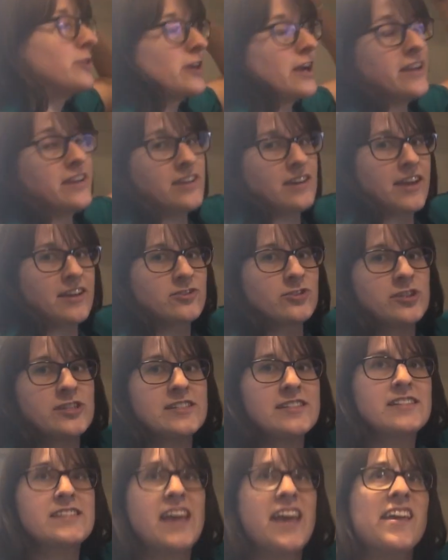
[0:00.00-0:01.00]
where I can actually
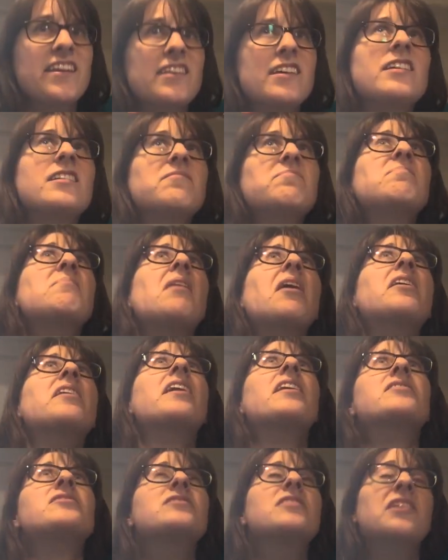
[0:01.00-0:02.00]
stand in. I
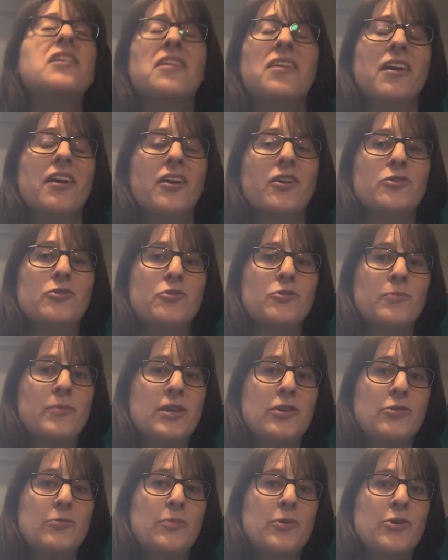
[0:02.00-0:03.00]
guess a two
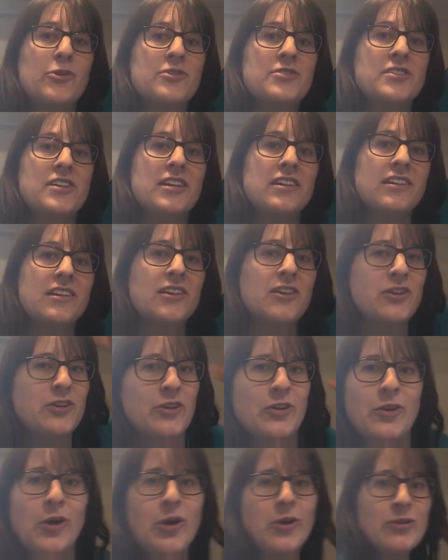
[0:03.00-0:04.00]
meter person
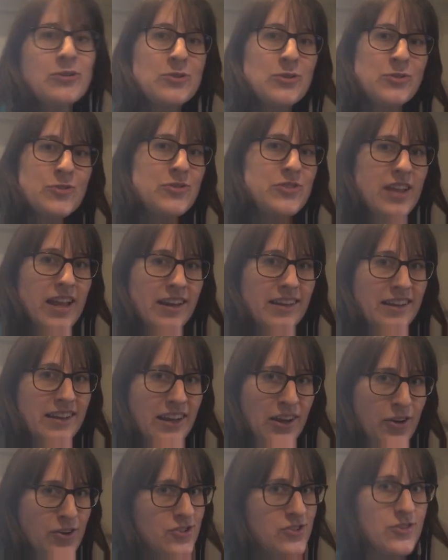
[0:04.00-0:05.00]
could also stand in
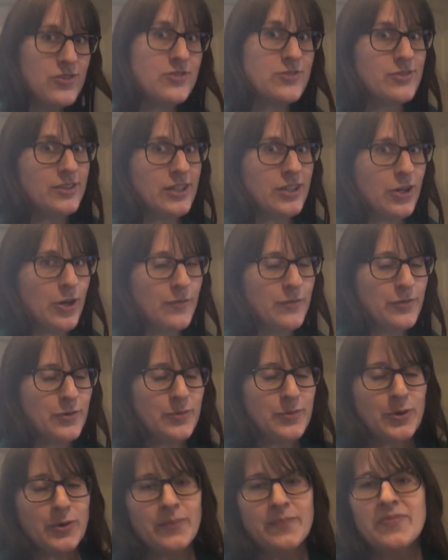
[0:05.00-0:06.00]
here, so it's really
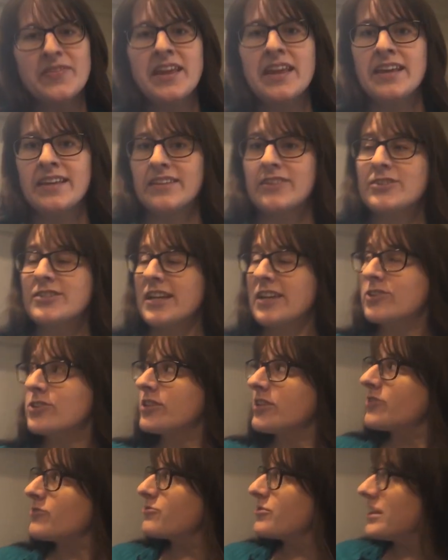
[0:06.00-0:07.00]
comfortable. There's
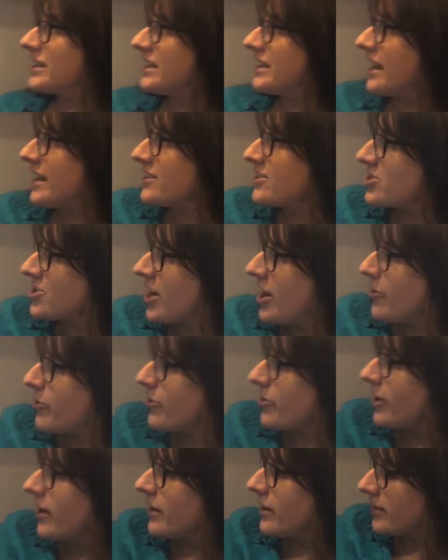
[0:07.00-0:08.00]
actually a really nice
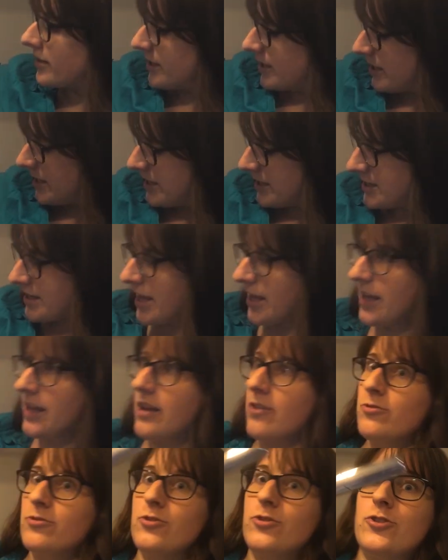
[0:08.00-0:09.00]
shower. I'll take it
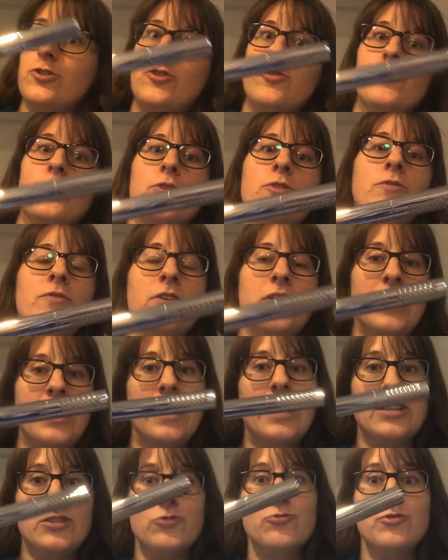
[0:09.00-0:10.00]
out to show you.
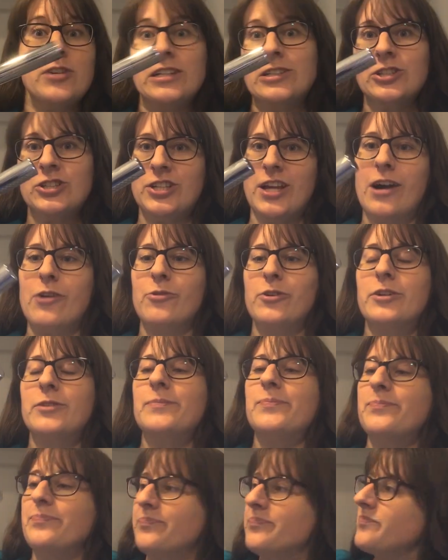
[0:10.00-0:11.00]
It's a real shower,
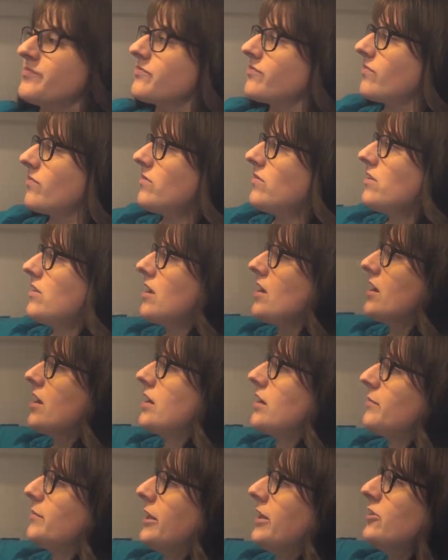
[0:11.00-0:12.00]

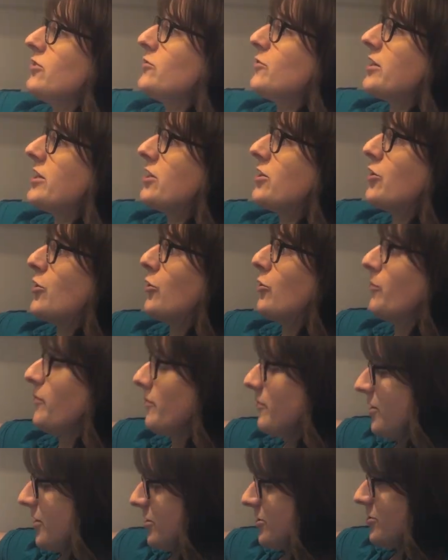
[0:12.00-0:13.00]
um, like the one at home,
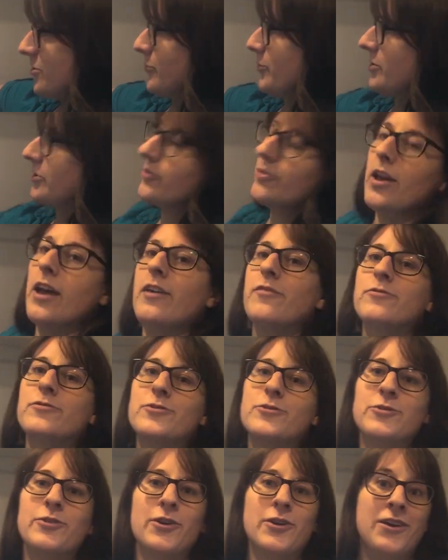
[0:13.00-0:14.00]
so we don't have
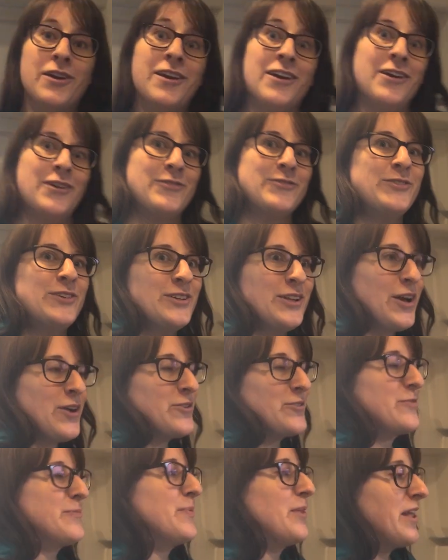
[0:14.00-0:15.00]
to uh, feel
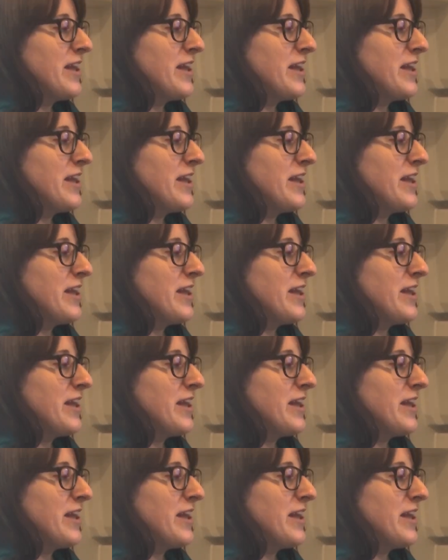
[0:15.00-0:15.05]
out of